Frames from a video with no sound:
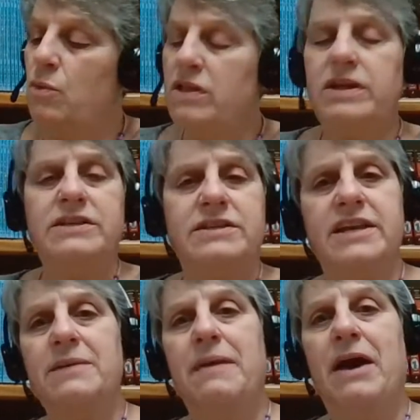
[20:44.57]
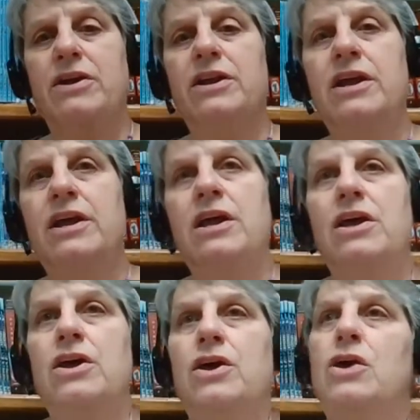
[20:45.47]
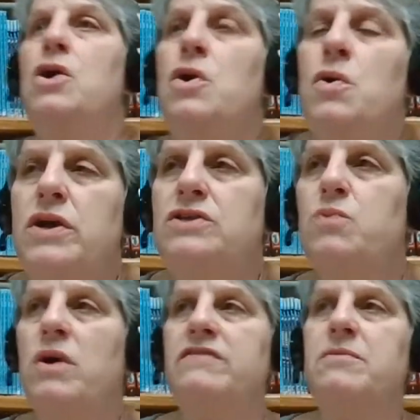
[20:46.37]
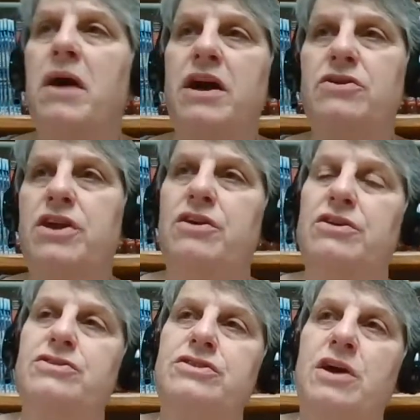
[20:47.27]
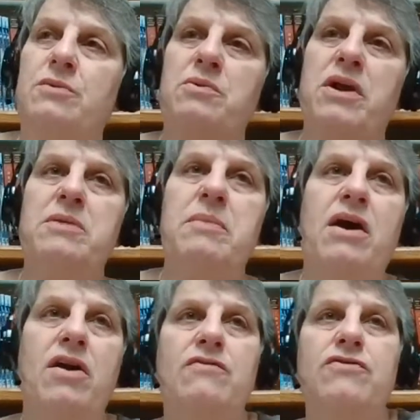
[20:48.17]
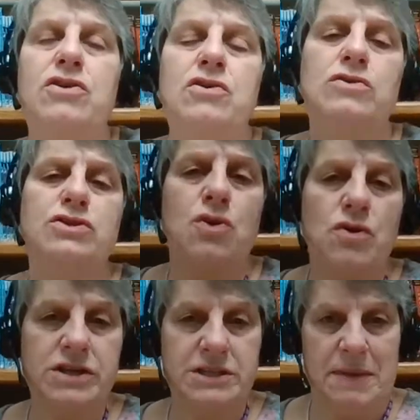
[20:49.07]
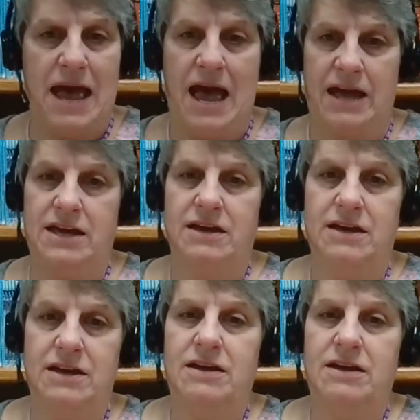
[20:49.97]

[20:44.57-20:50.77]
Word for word: Well, let's think about it. Who is one of the minor characters that we read about a few stories back?